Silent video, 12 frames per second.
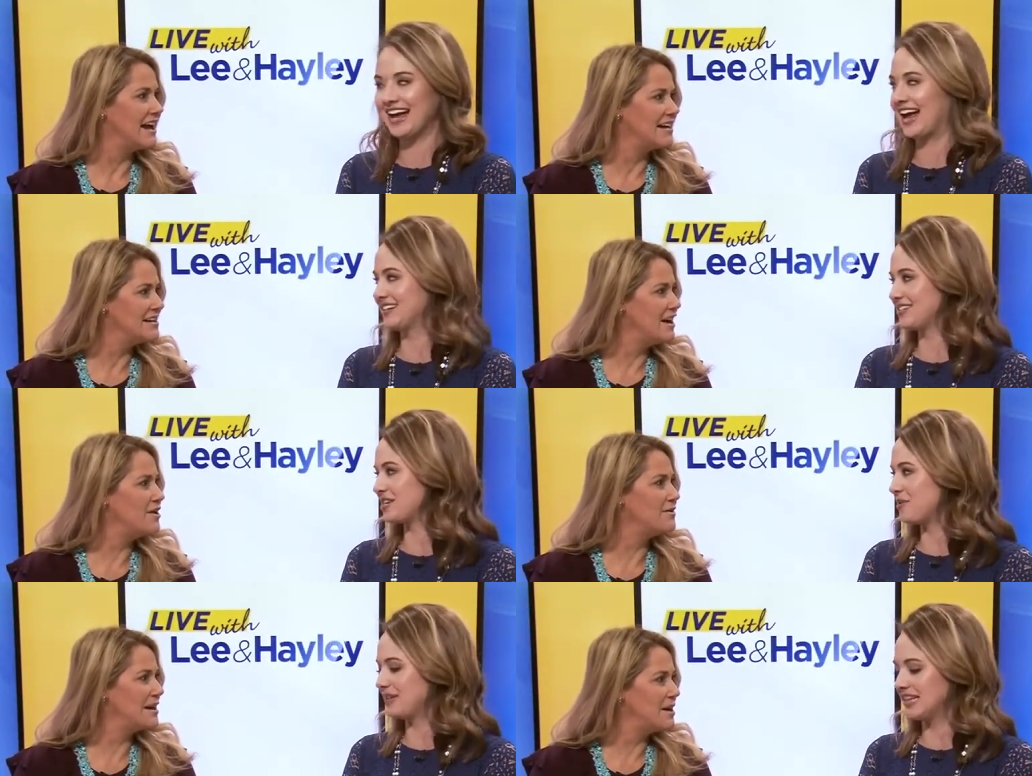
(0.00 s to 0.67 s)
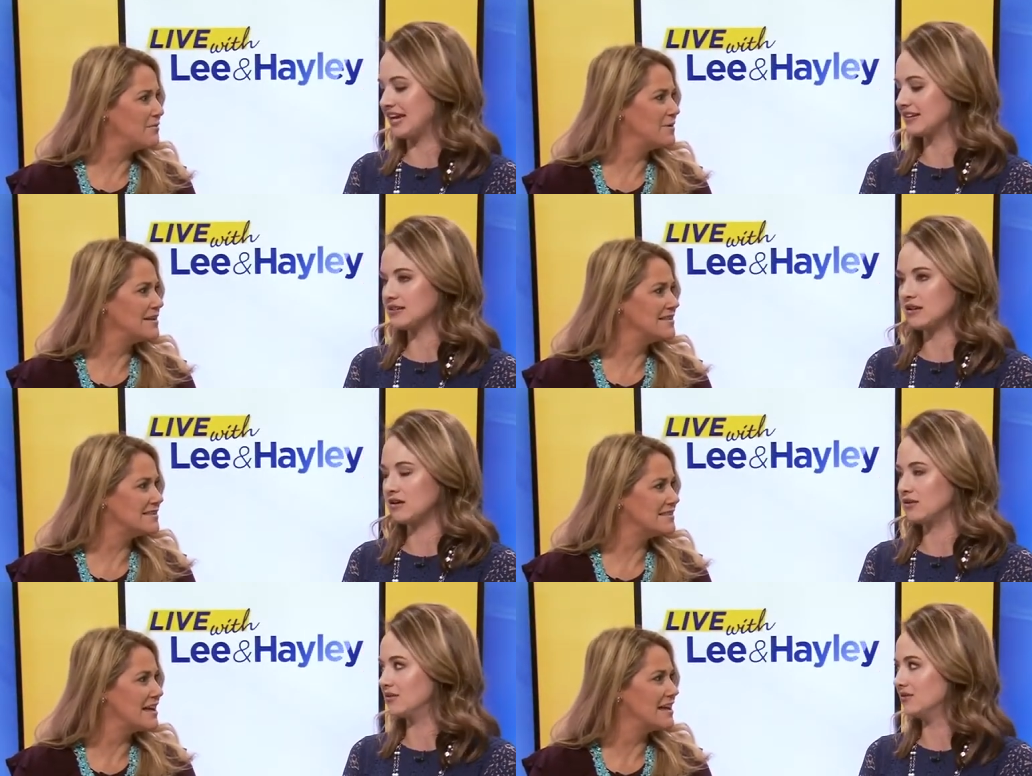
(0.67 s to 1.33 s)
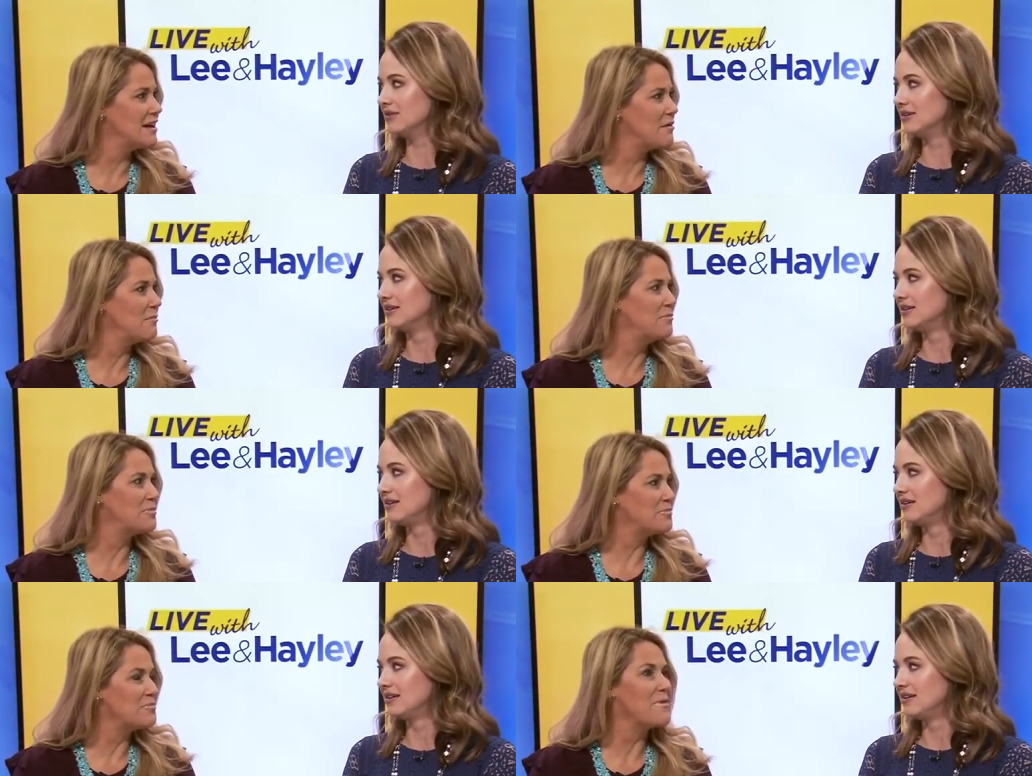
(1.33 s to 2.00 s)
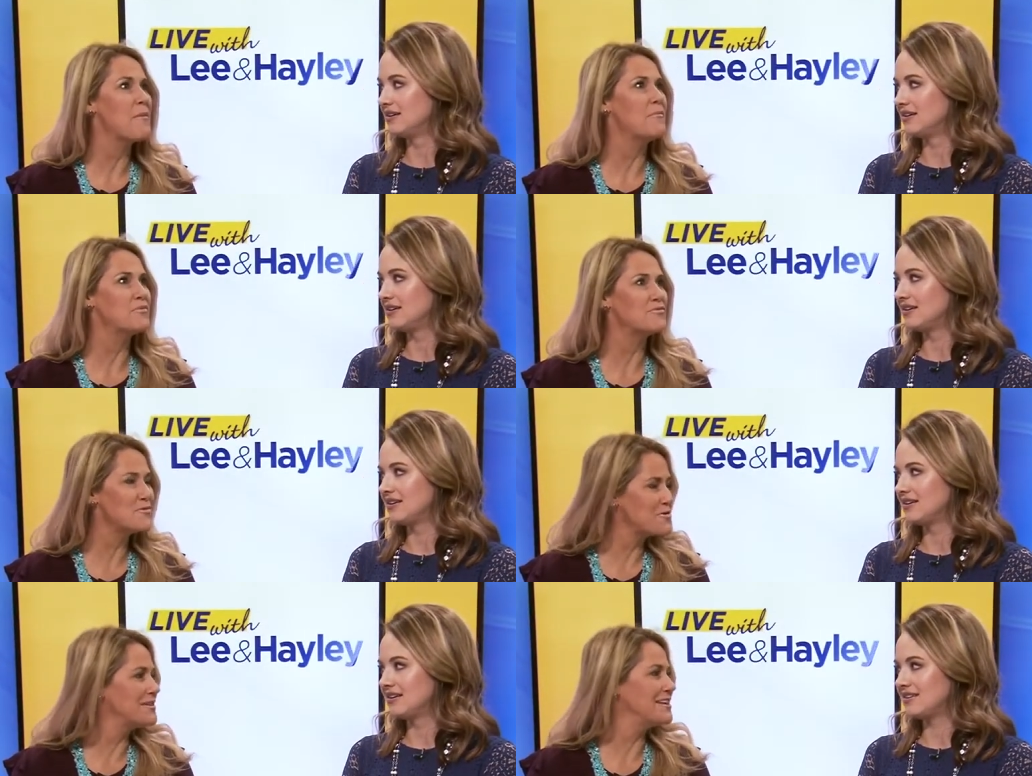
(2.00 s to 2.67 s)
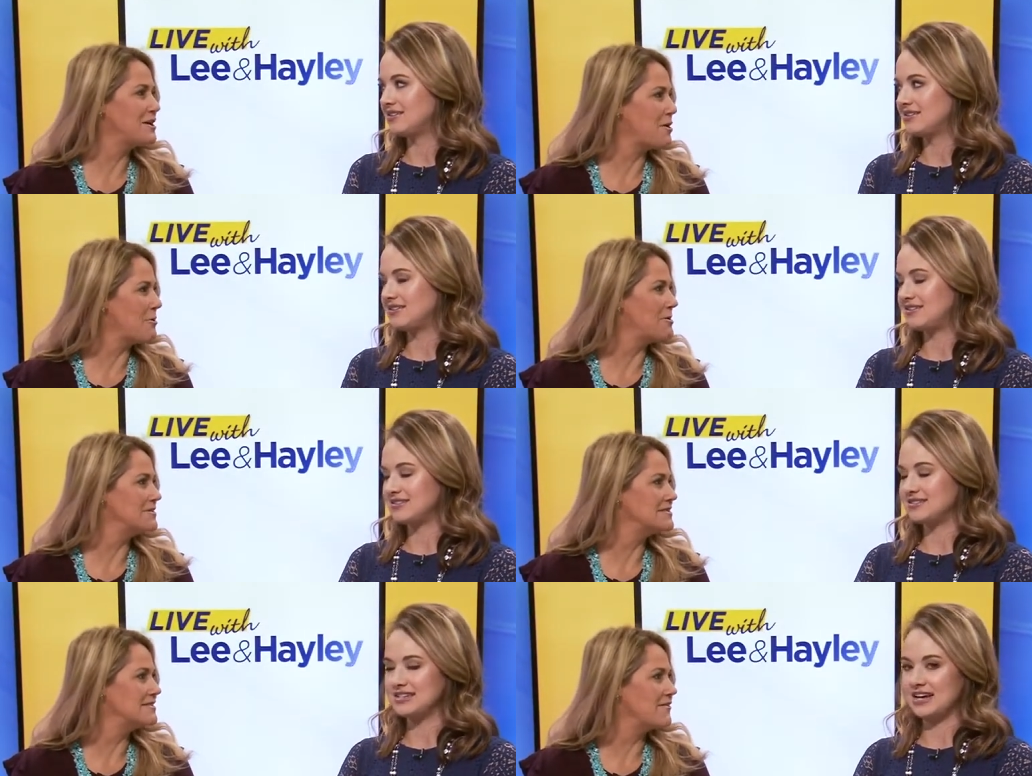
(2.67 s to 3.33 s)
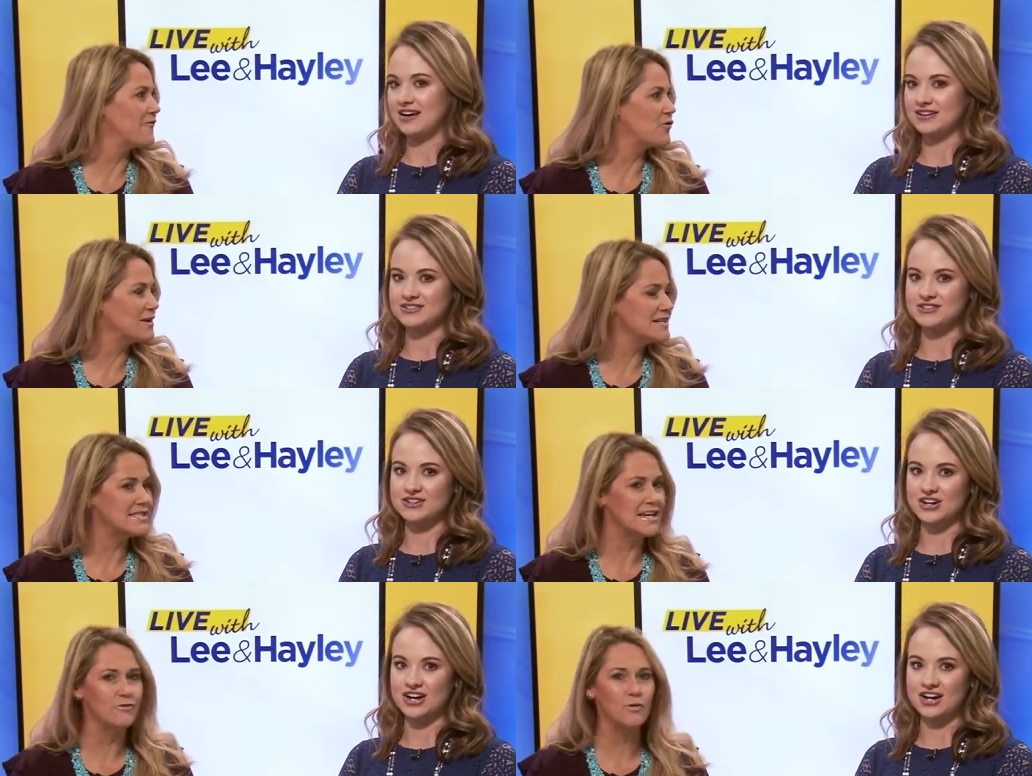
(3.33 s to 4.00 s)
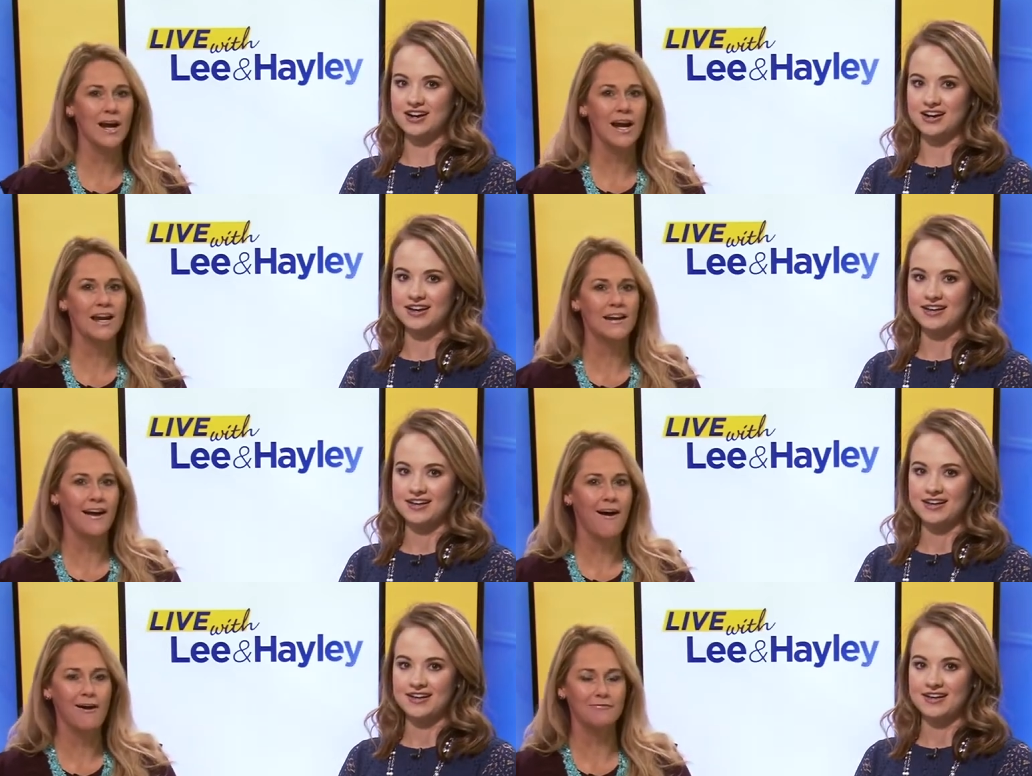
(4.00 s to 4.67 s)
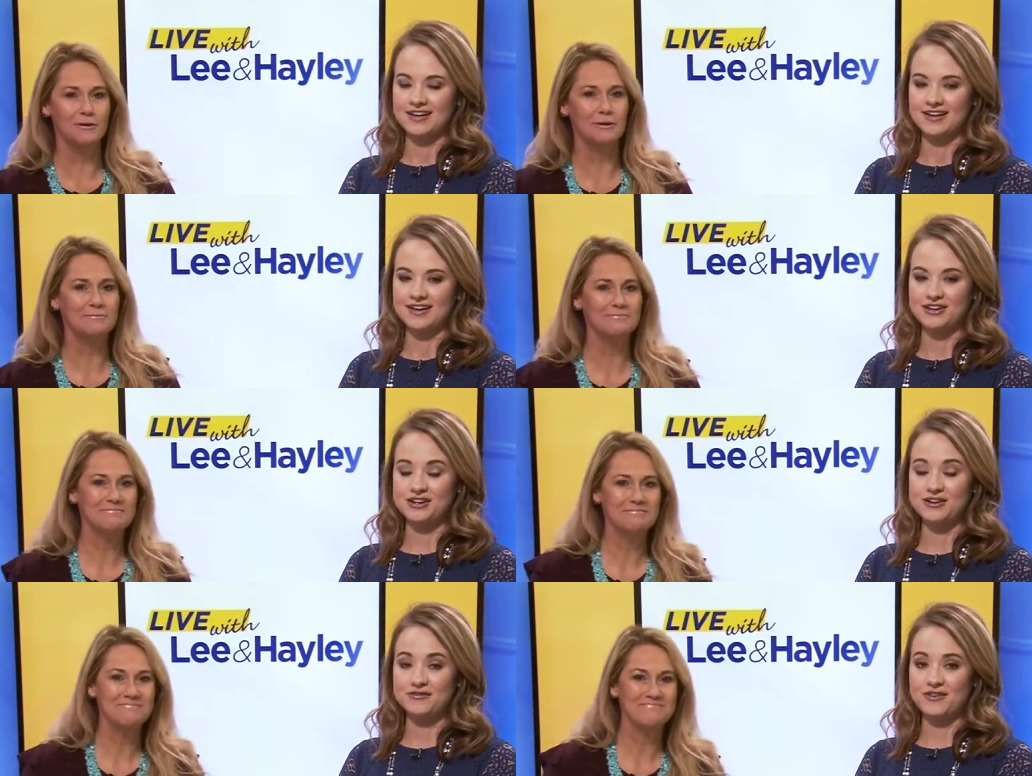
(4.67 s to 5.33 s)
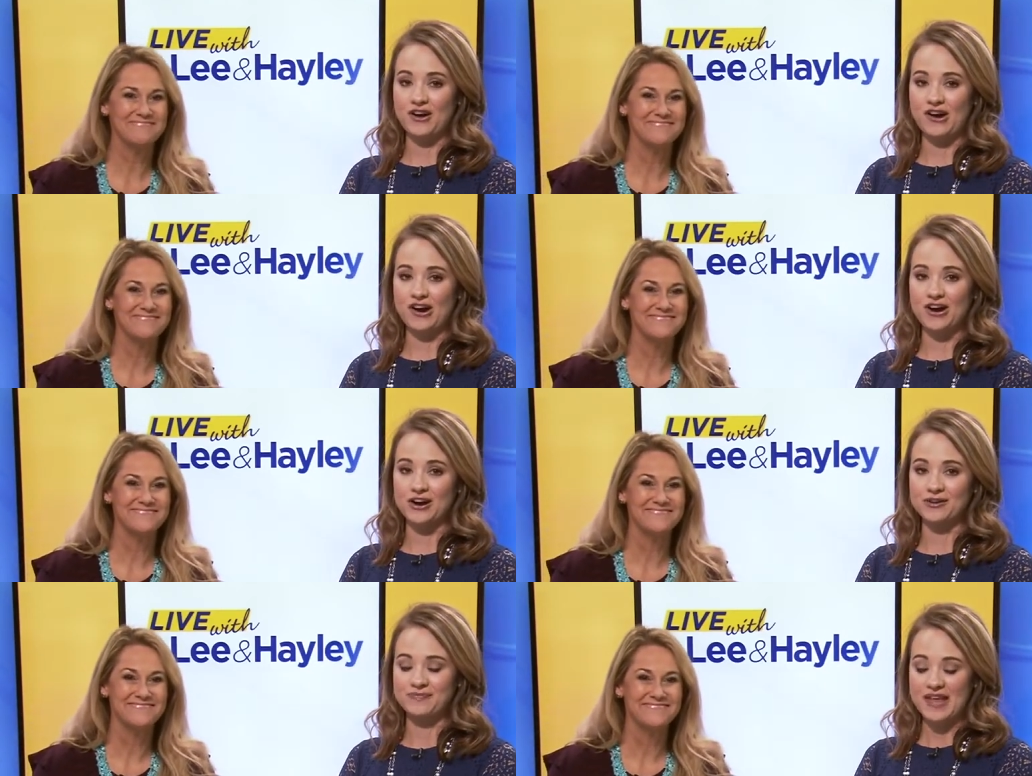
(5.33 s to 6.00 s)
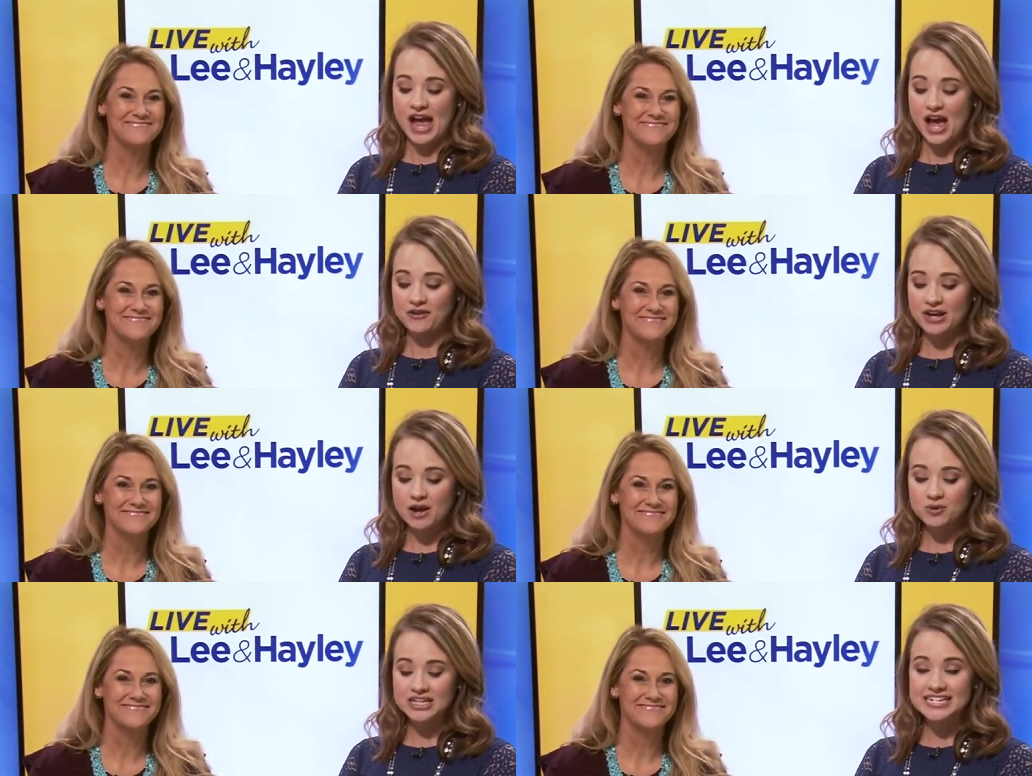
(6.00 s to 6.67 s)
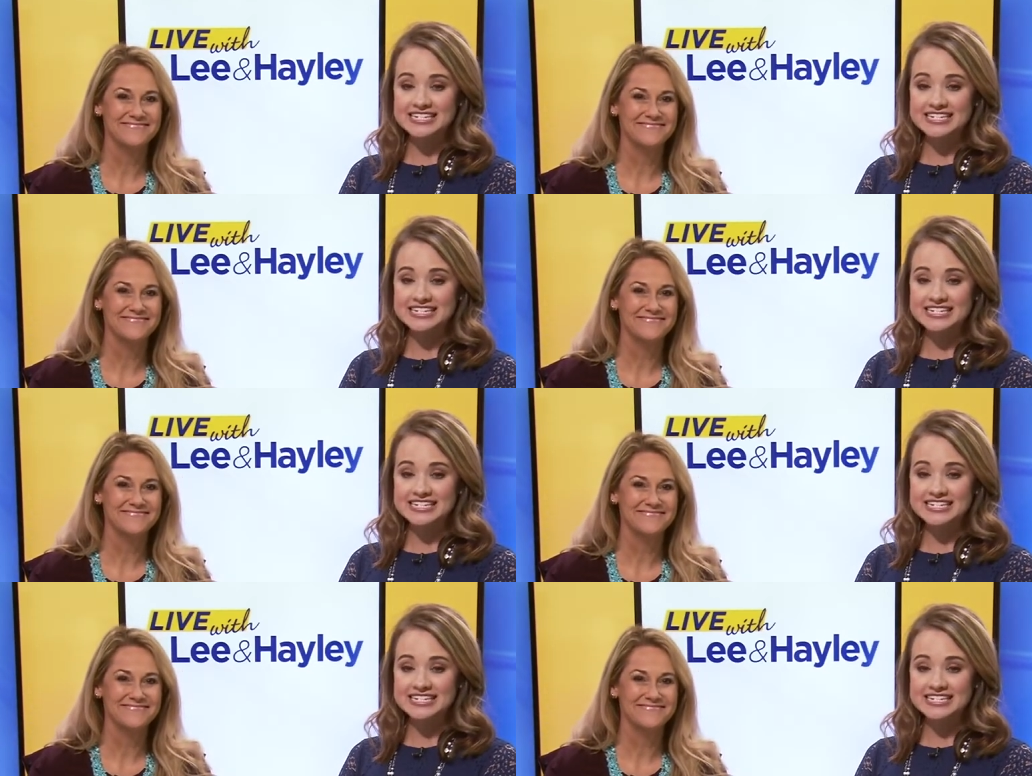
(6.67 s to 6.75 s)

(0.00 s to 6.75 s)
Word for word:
Speaker 1: I know. be like, it
Speaker 2: was oh brutally cold, Disaster. freezing rain, awful.
Speaker 1: Good for her. Okay, well, a